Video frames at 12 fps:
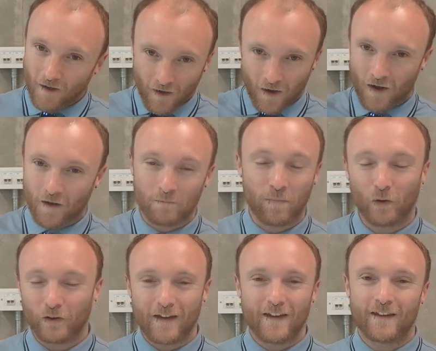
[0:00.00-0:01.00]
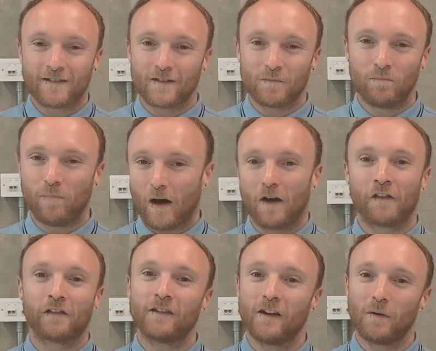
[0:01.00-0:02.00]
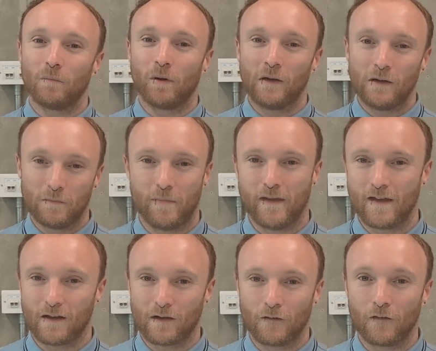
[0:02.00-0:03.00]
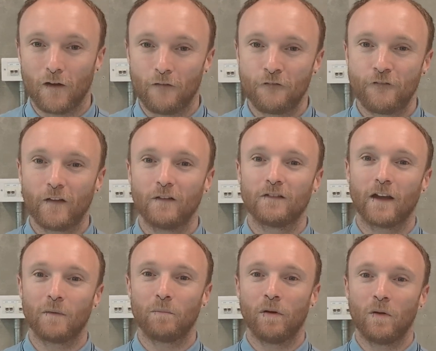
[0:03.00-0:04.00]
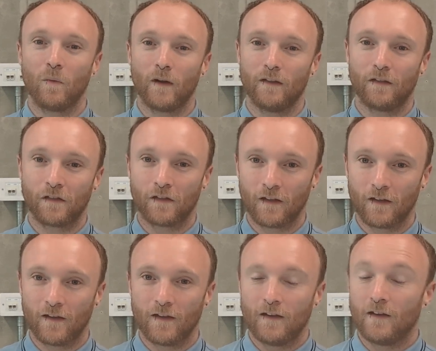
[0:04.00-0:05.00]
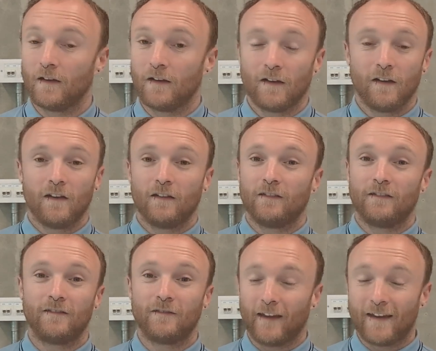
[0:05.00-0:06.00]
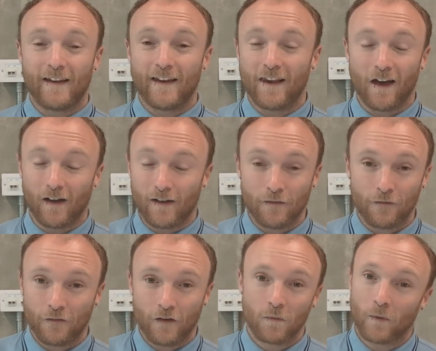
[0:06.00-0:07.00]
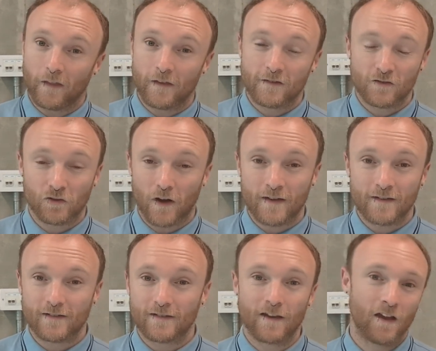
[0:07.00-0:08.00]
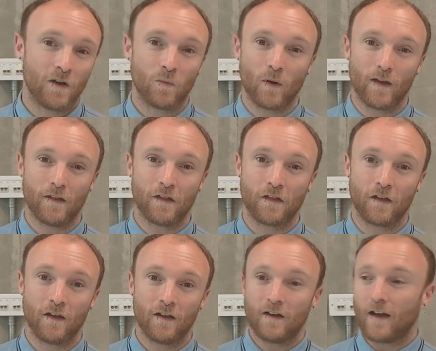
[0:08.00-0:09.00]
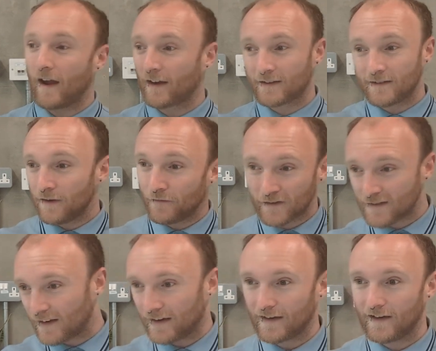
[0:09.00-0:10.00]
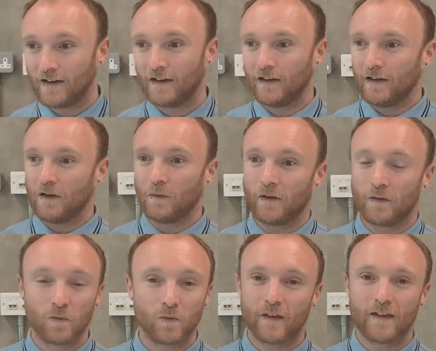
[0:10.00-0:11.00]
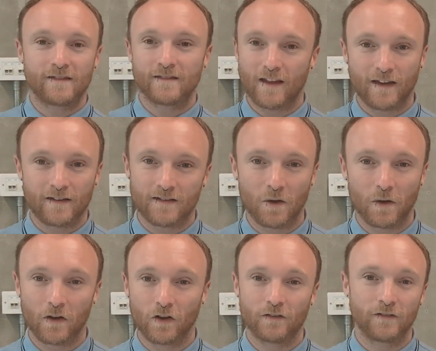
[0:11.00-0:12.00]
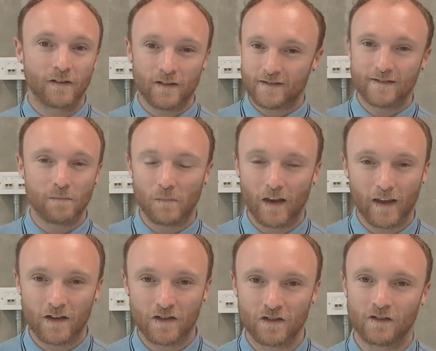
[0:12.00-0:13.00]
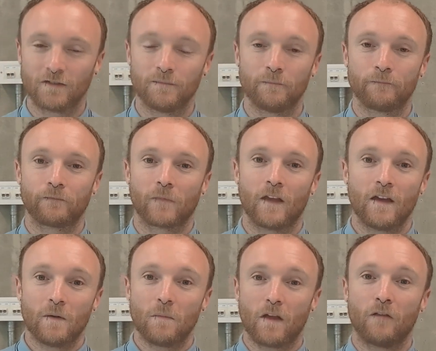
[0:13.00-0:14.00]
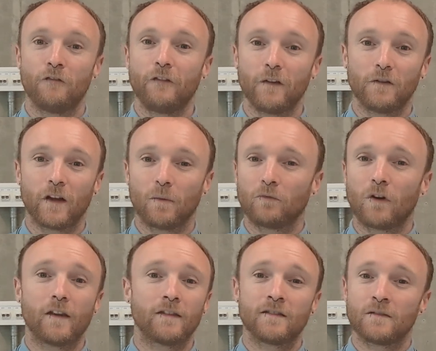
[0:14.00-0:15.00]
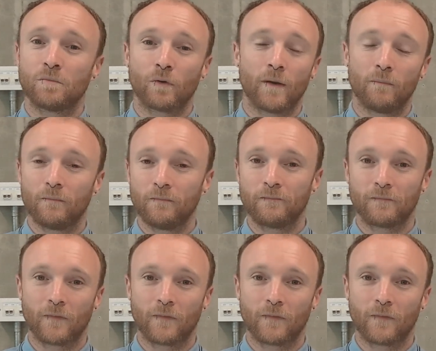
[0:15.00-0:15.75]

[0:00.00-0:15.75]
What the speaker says: our body is a bathtub being filled up with daily life, with stress, with activity, with all these things going on, stimulation, being filled up right to the brim,